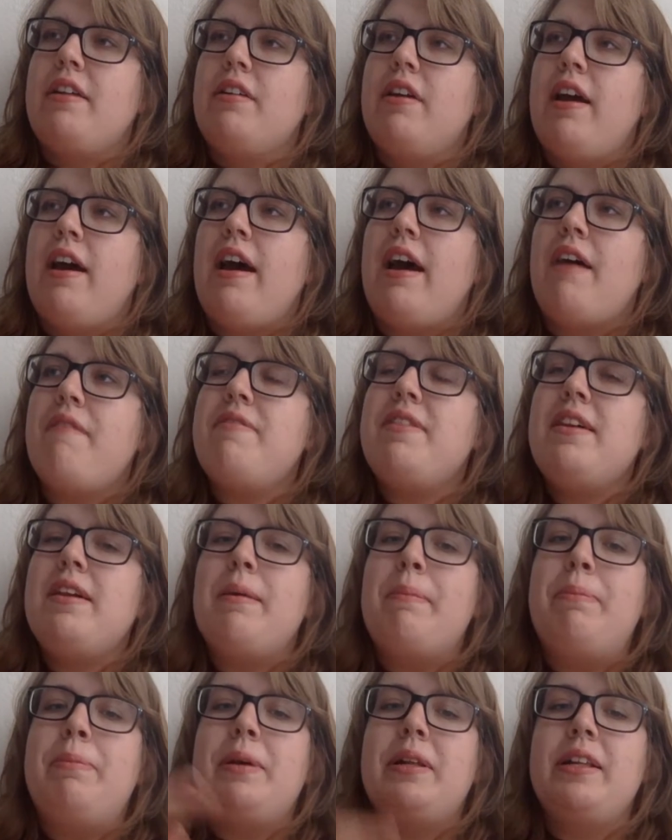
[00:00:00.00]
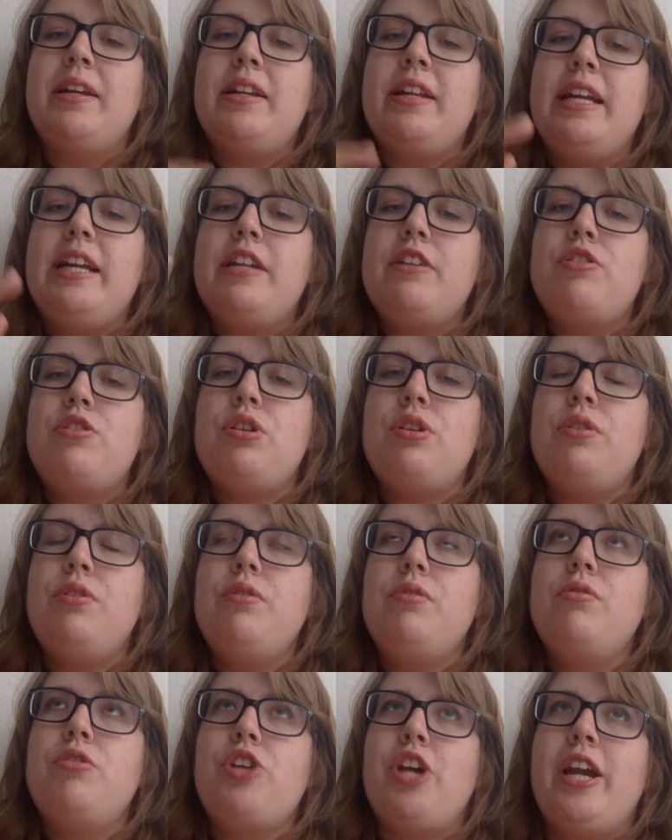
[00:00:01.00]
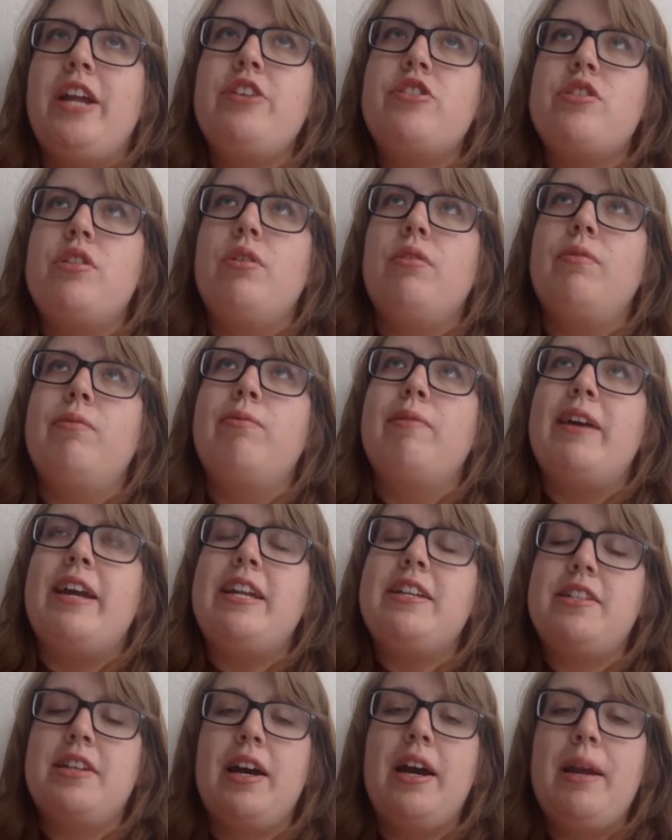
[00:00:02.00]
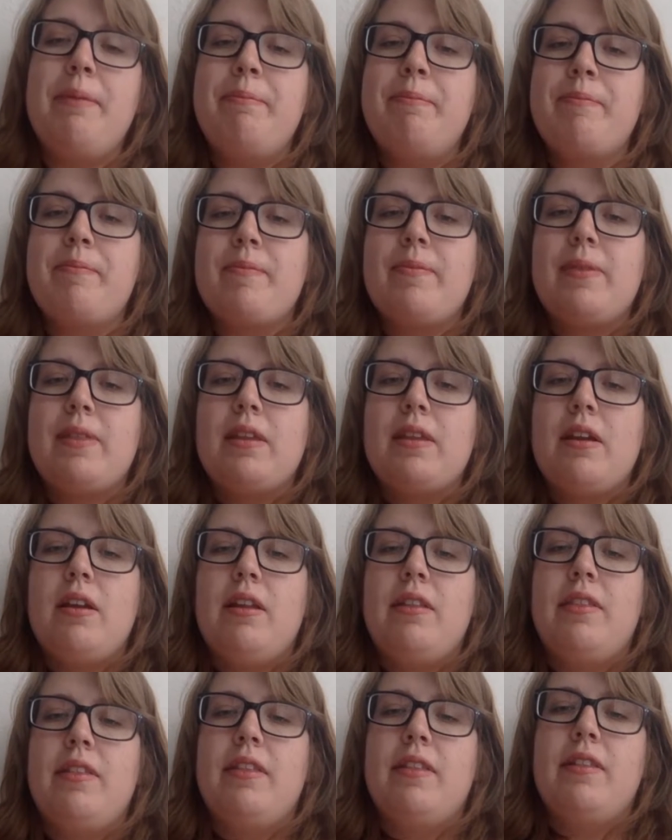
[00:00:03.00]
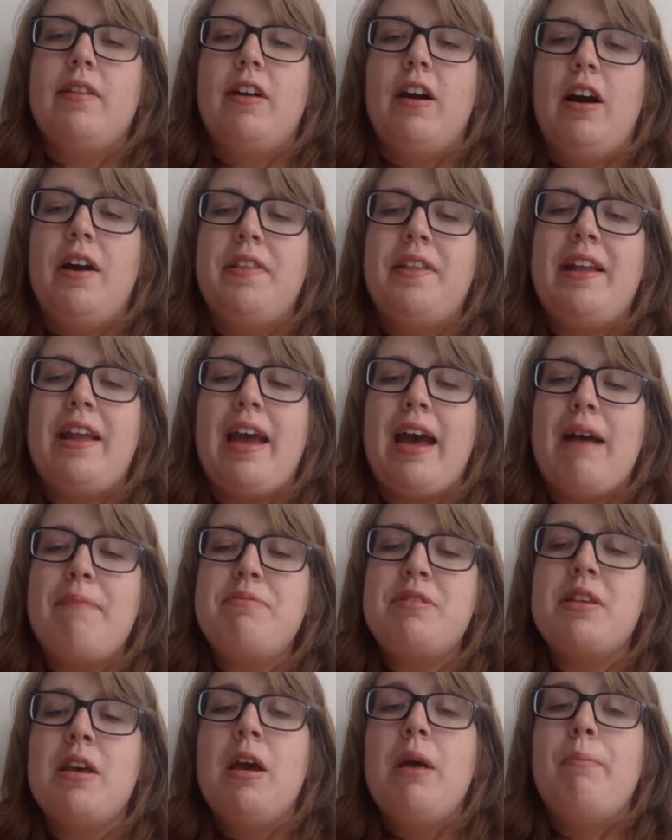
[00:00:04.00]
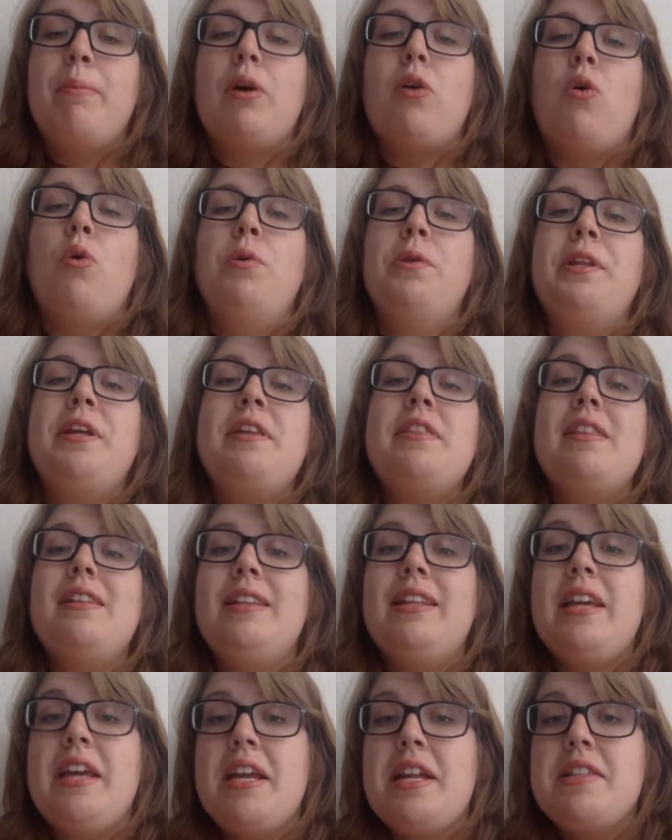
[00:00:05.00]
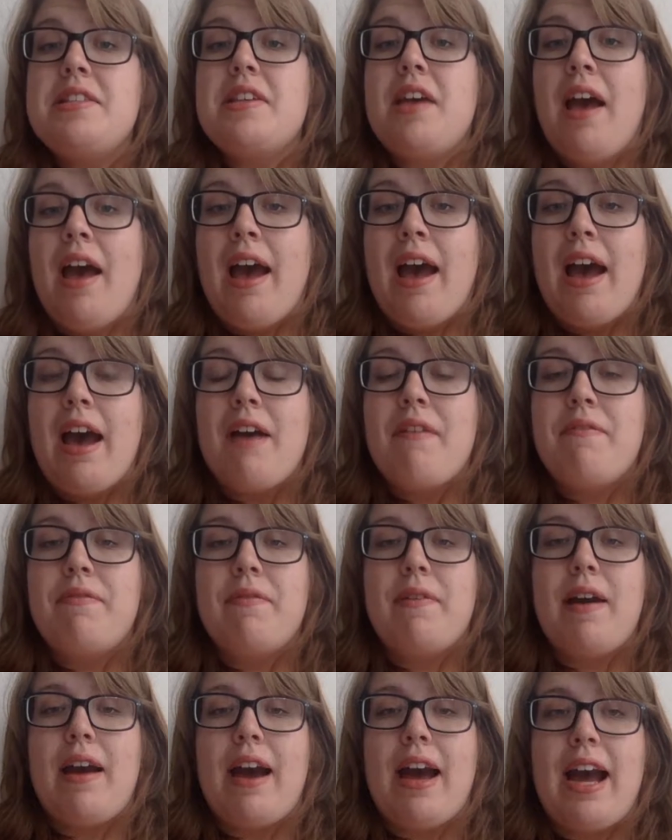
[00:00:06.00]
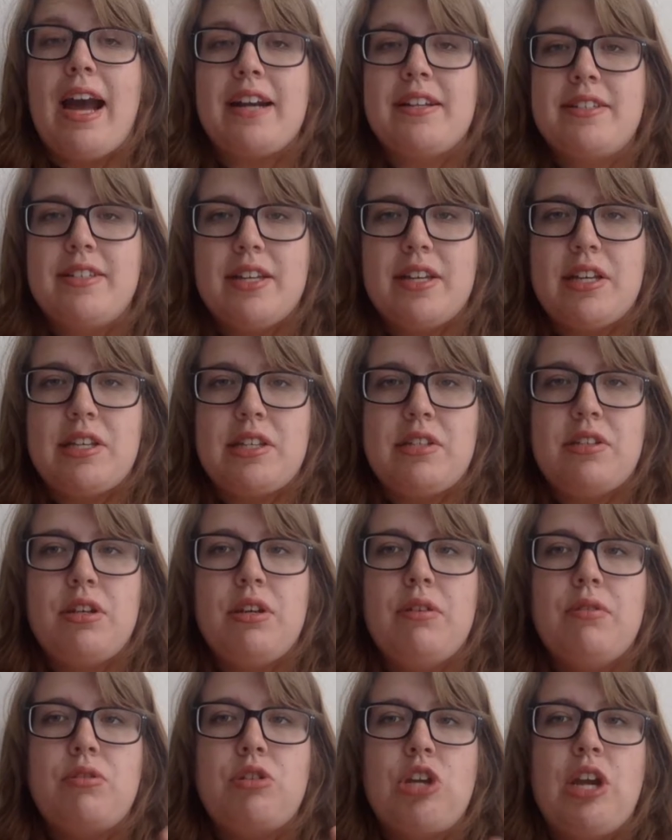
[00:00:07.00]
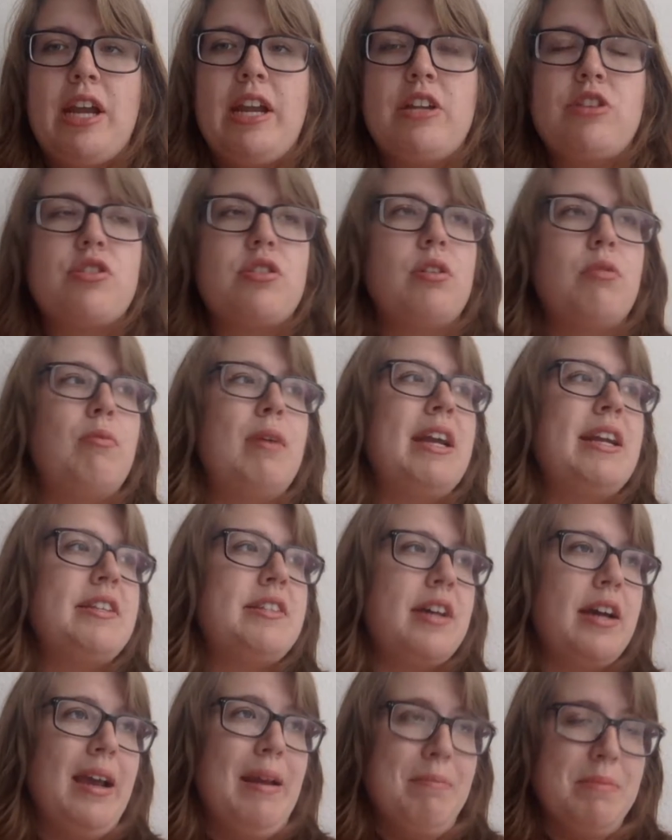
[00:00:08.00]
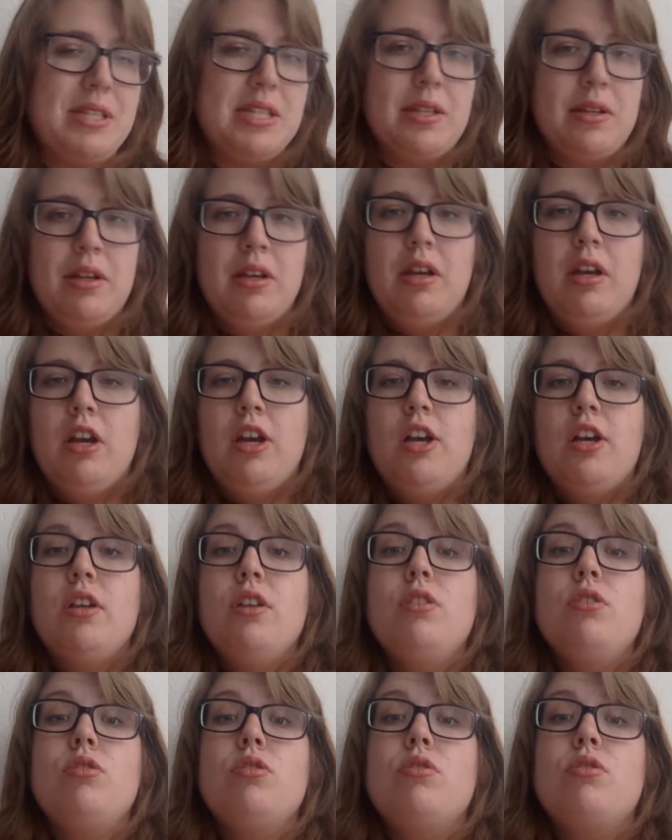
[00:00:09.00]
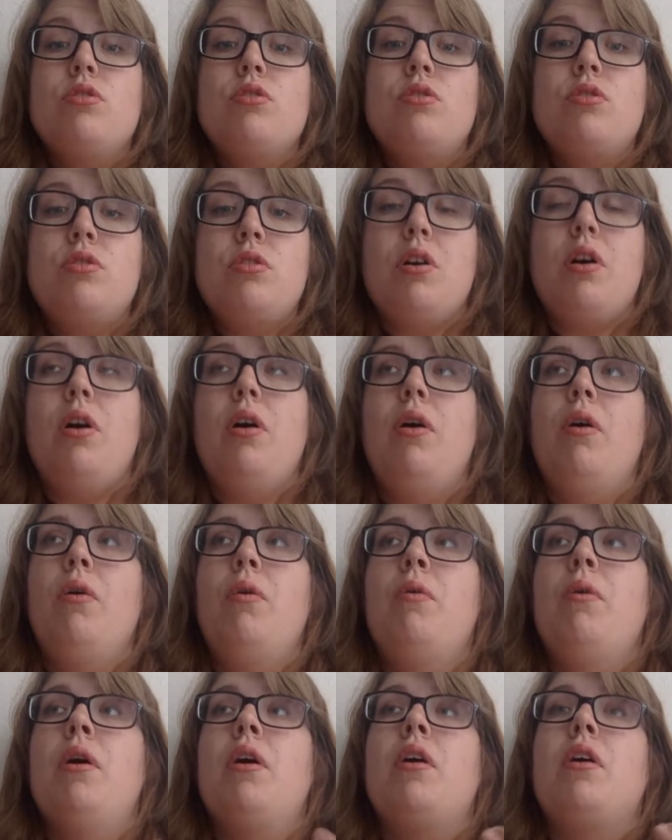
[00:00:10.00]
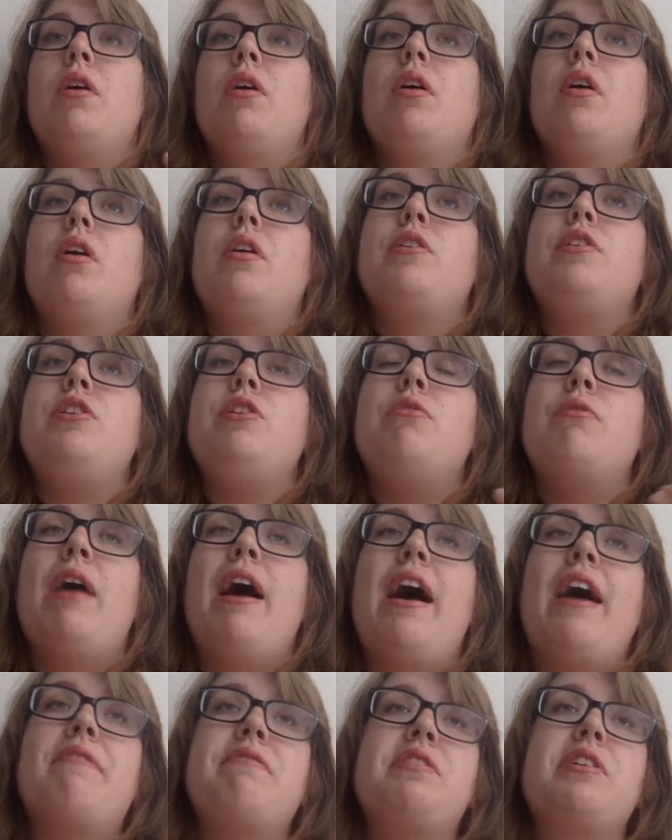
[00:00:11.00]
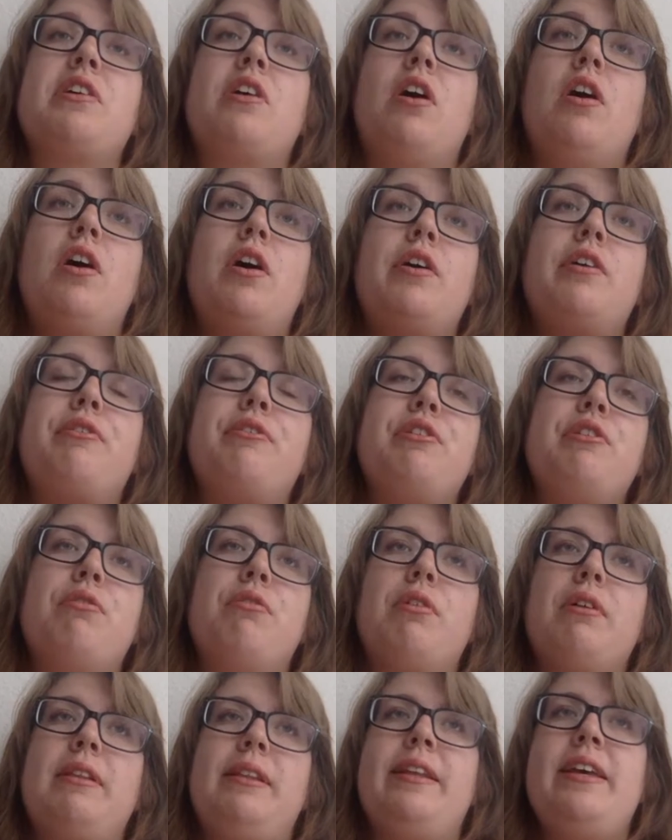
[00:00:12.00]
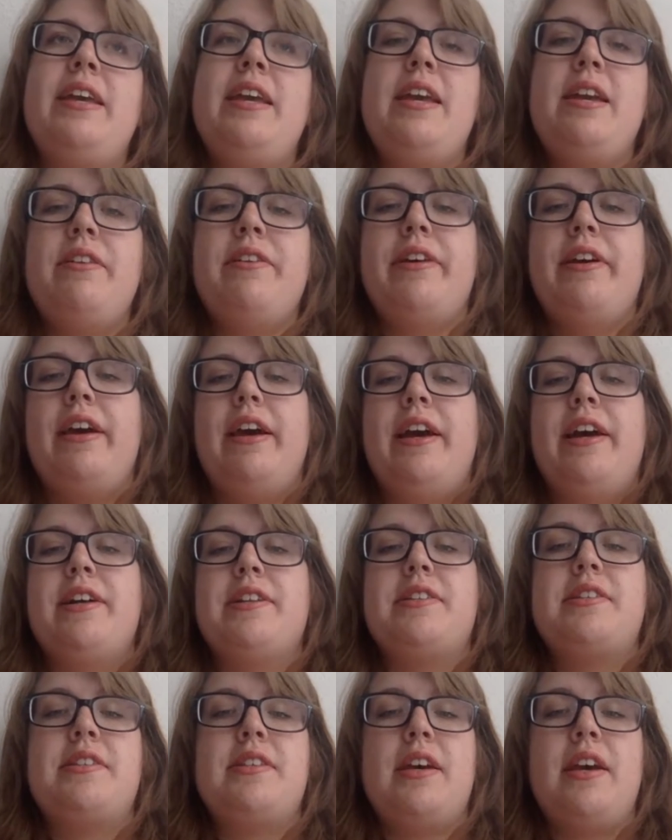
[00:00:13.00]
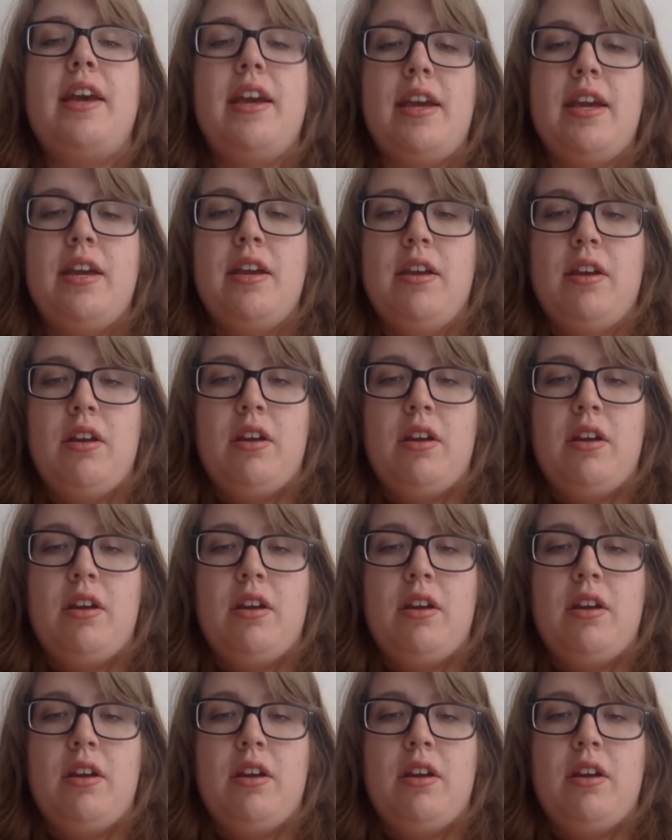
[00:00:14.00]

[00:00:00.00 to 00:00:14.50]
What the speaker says: have the ability to change the wait time on the apps. But only the leads have access to change the wait times. So you have to call your lead and say,